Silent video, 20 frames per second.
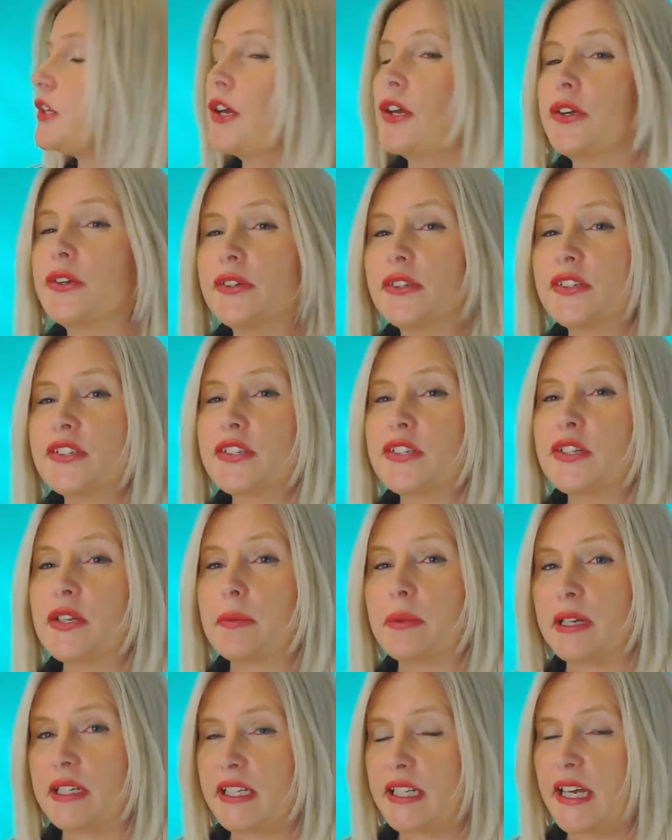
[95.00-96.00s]
don't,
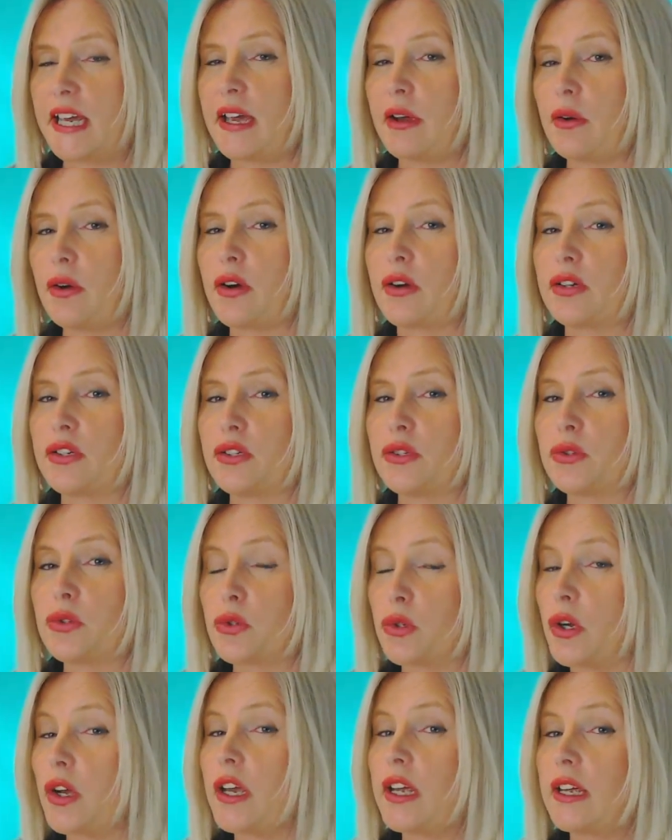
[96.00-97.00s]
no matter how hard you
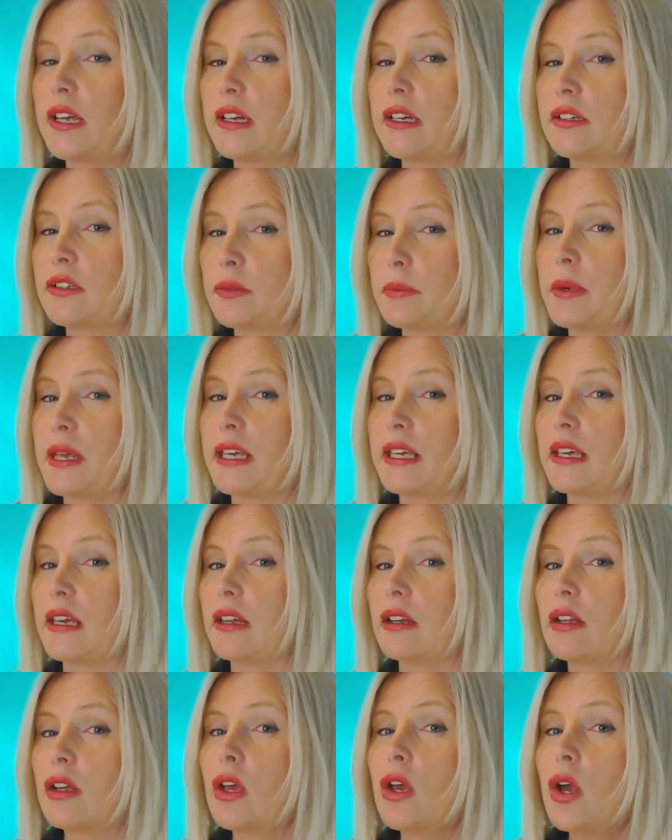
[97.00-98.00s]
try to make
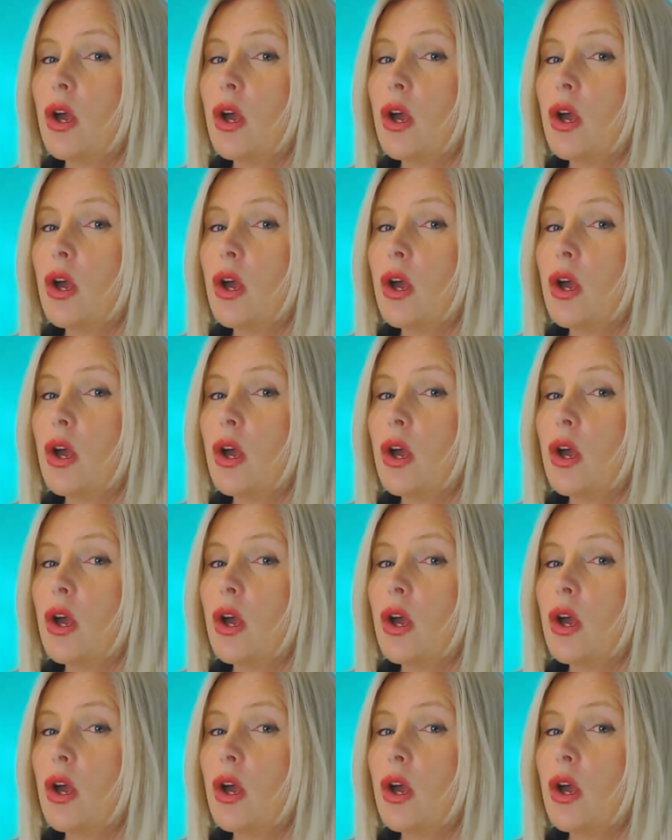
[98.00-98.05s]
it?